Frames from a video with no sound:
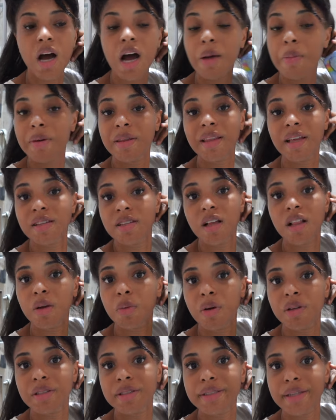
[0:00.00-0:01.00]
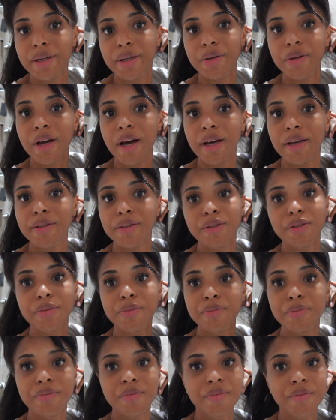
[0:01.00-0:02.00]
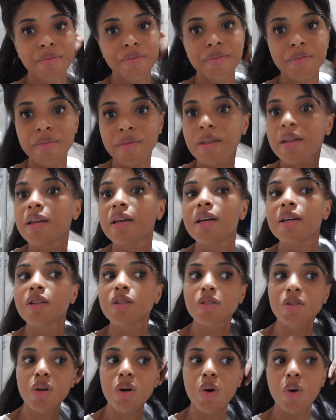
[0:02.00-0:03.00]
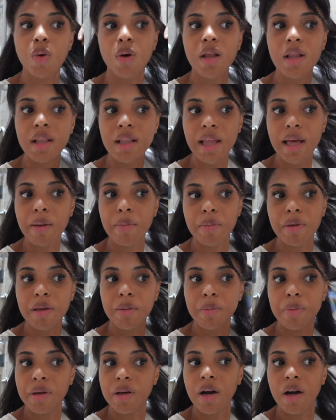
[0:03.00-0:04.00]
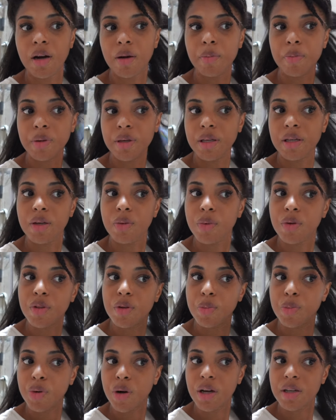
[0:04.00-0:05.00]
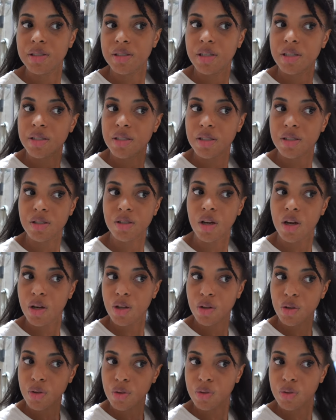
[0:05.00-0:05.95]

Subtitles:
I mean, that's all I want to tell you guys. So let me BRB when the process is all